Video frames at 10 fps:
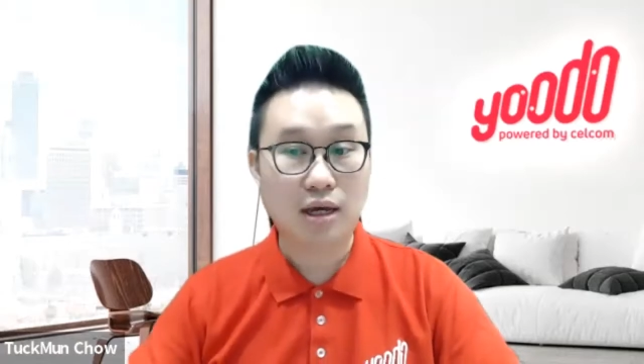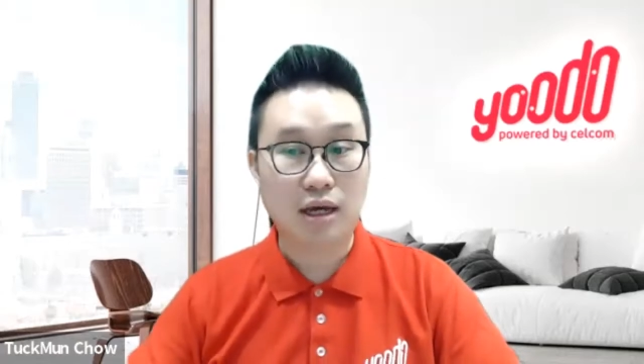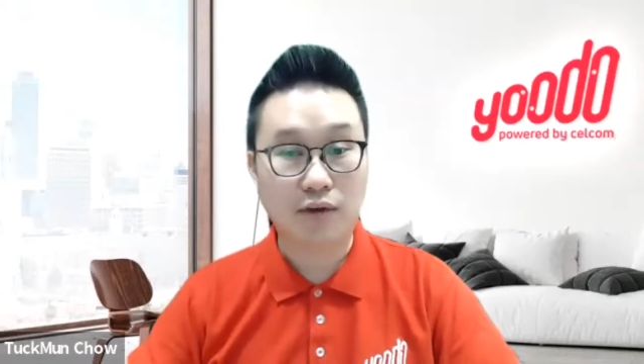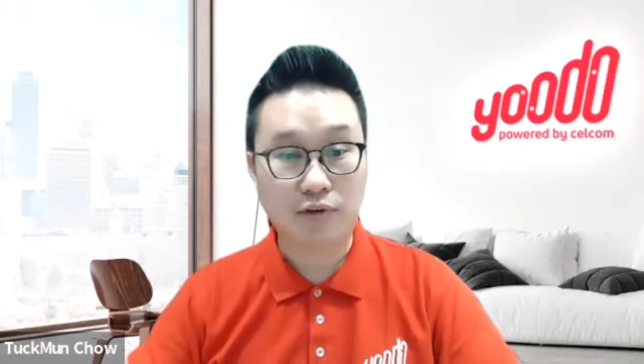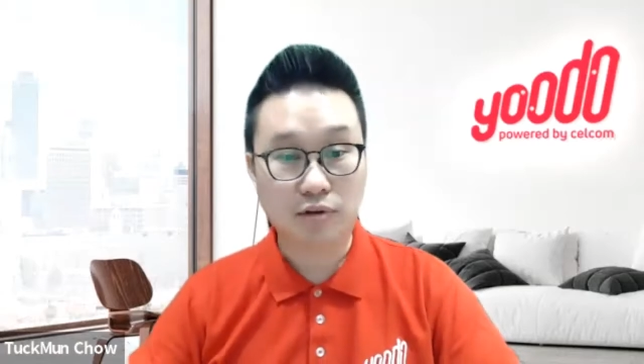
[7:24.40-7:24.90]

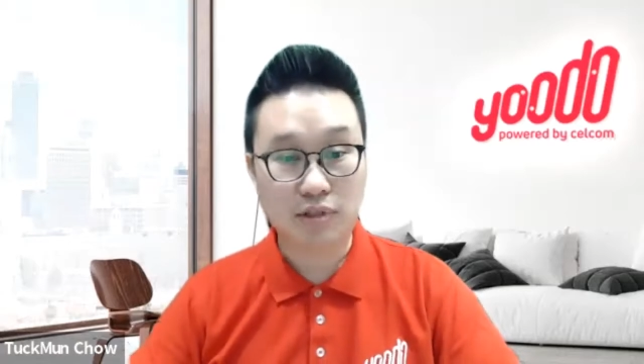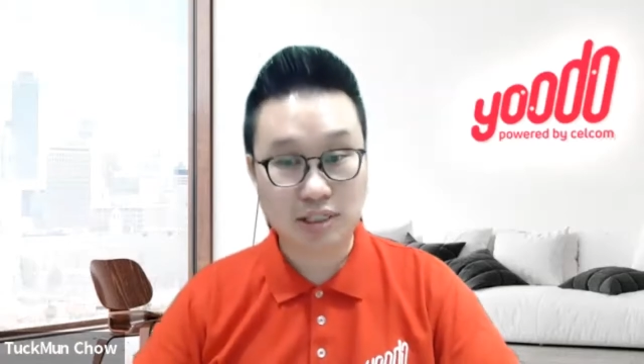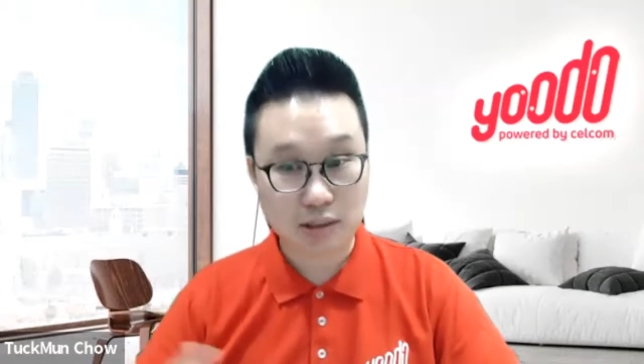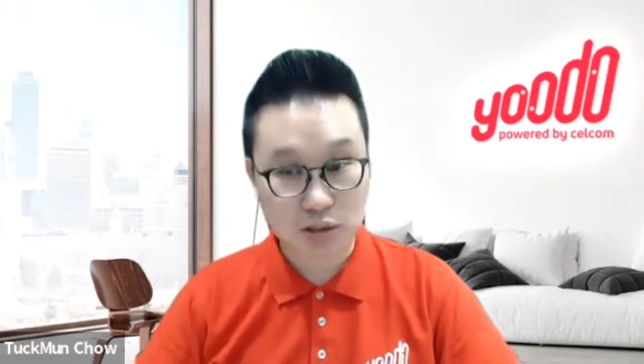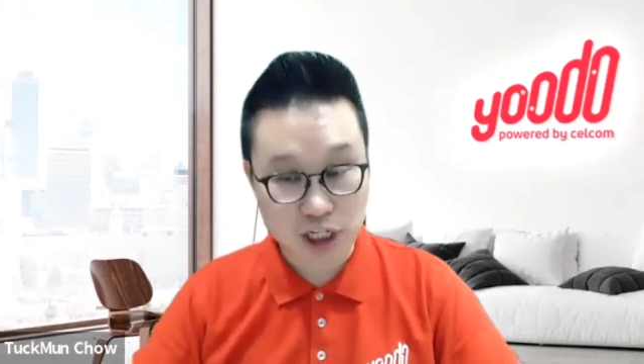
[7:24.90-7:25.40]
If you
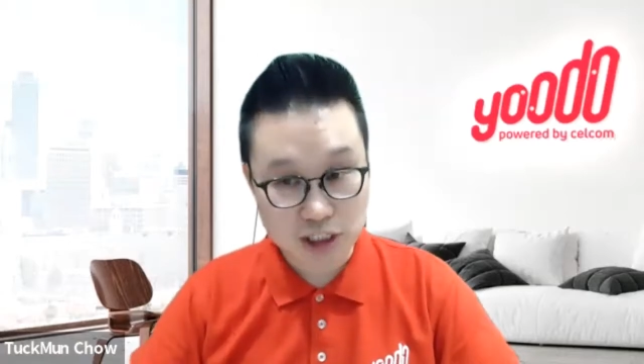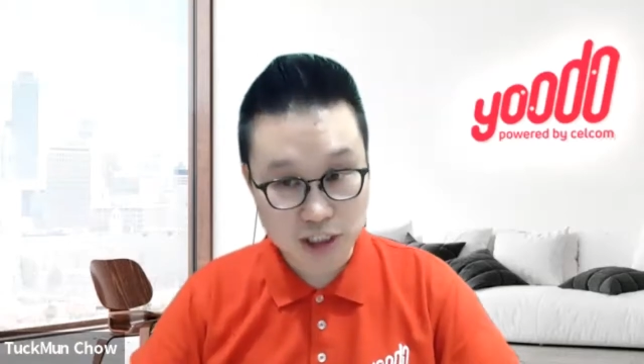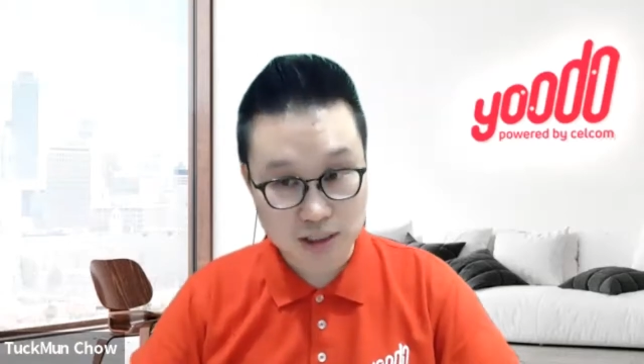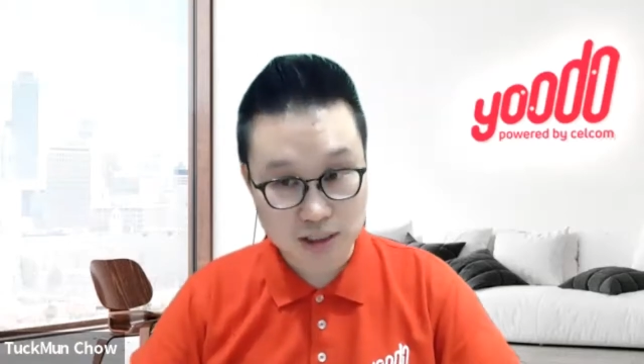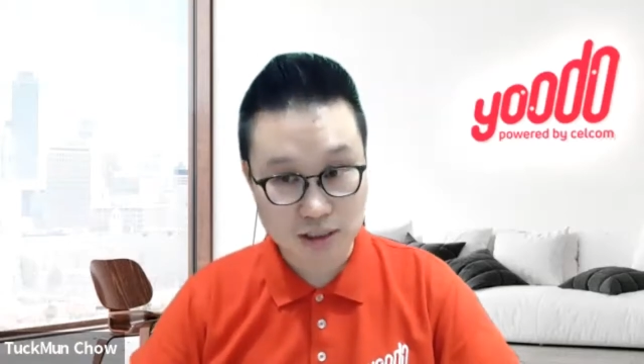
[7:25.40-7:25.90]
decide to change
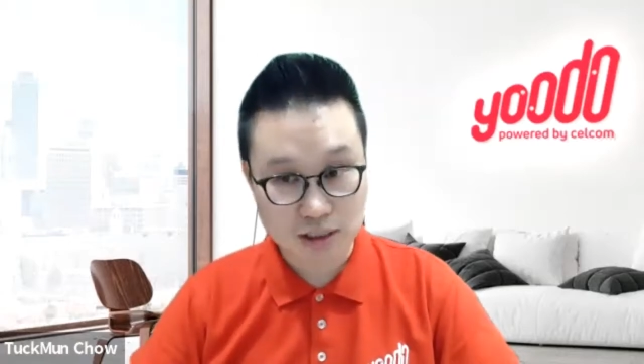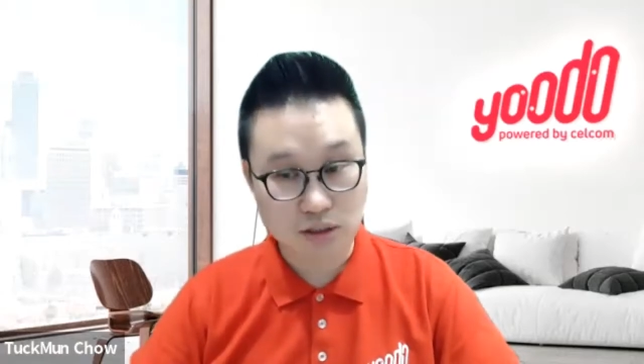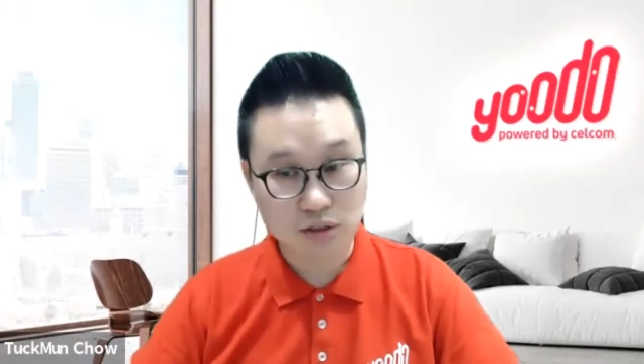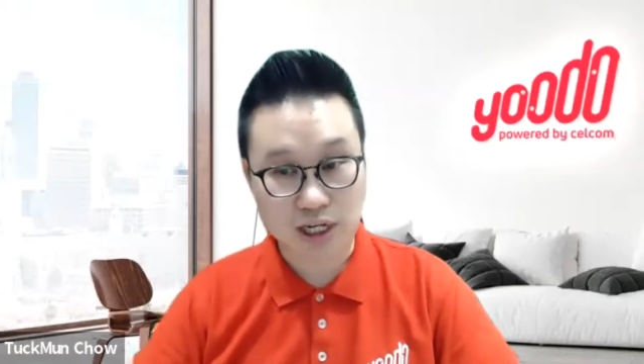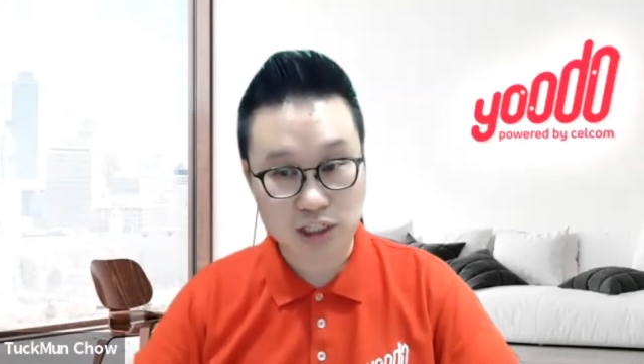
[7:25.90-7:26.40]
it,
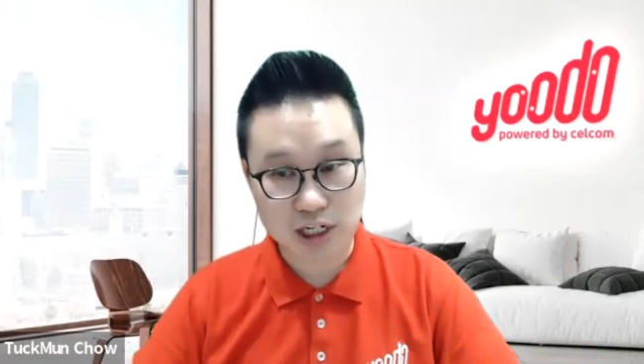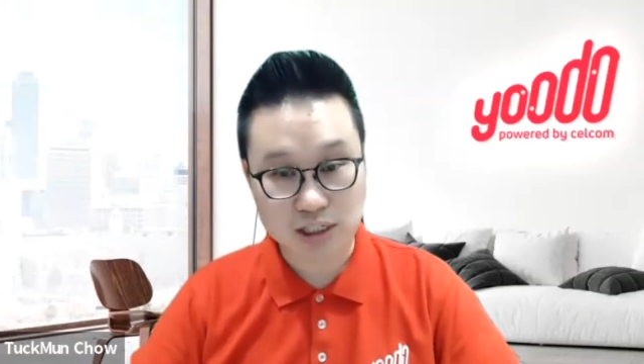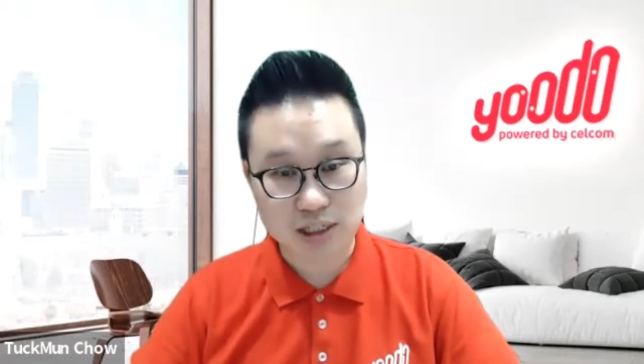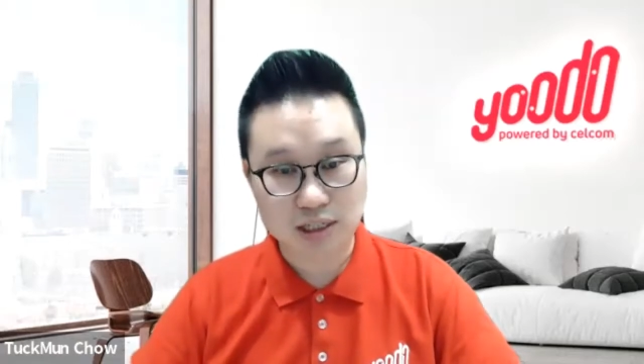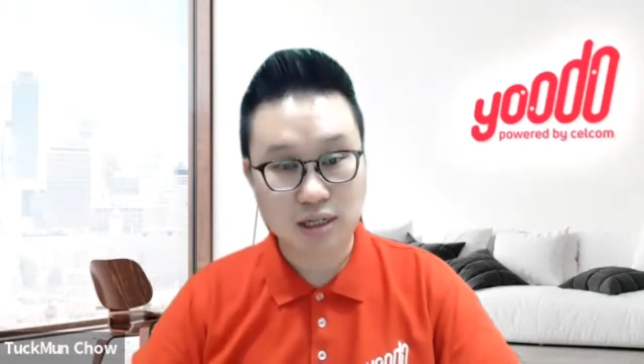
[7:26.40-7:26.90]
you can
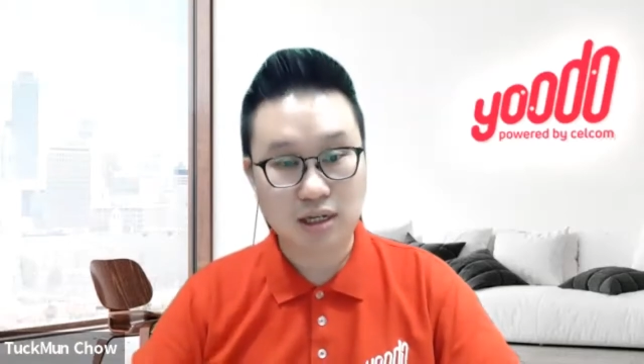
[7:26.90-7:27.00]
change it.